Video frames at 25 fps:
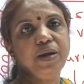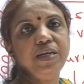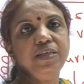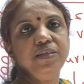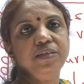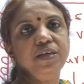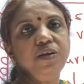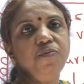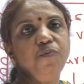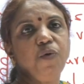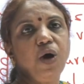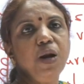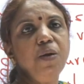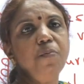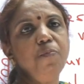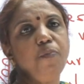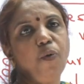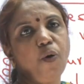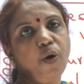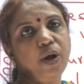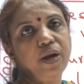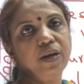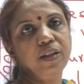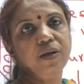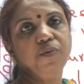mention one
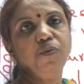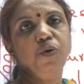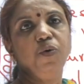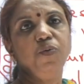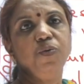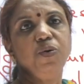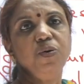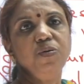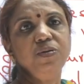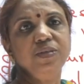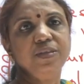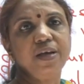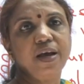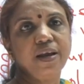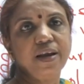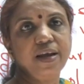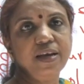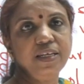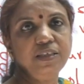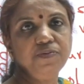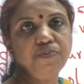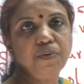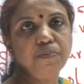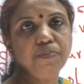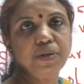point. The ovules
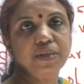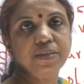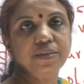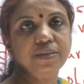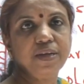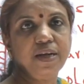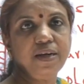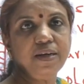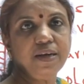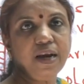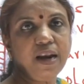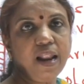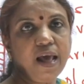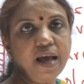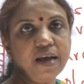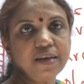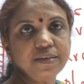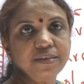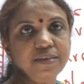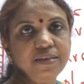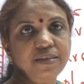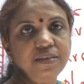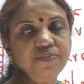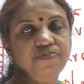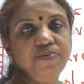arise from the central
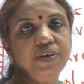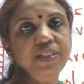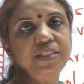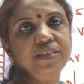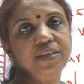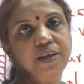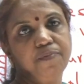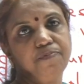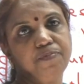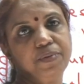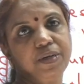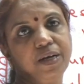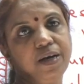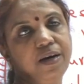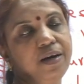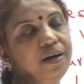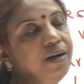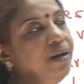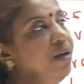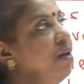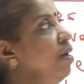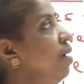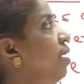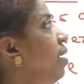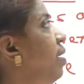axis with septa.
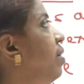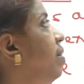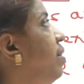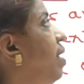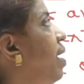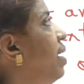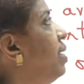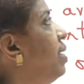The